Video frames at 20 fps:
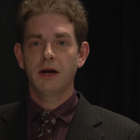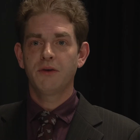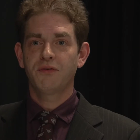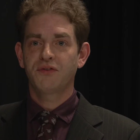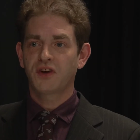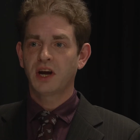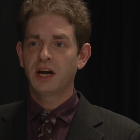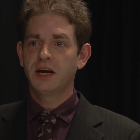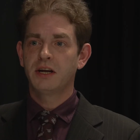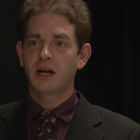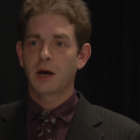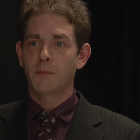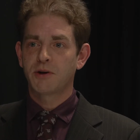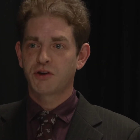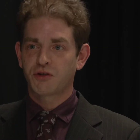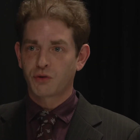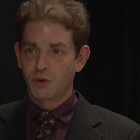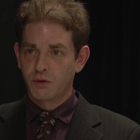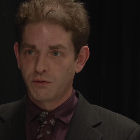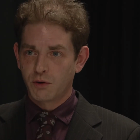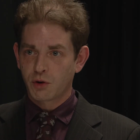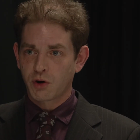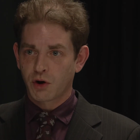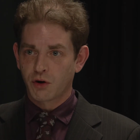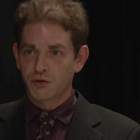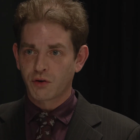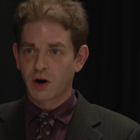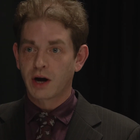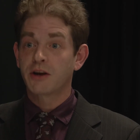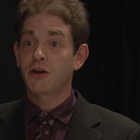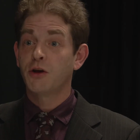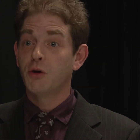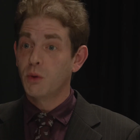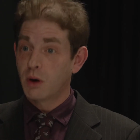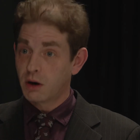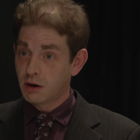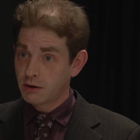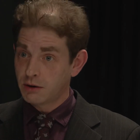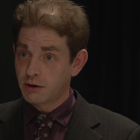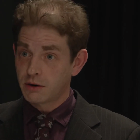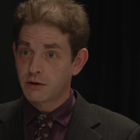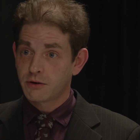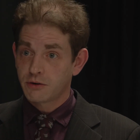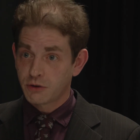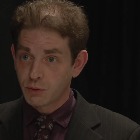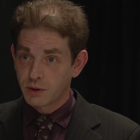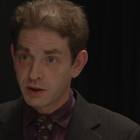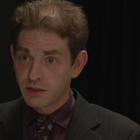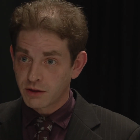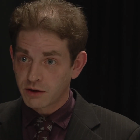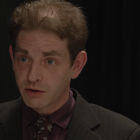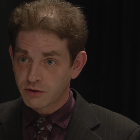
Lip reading: I have signed a betrothal contract. You are doing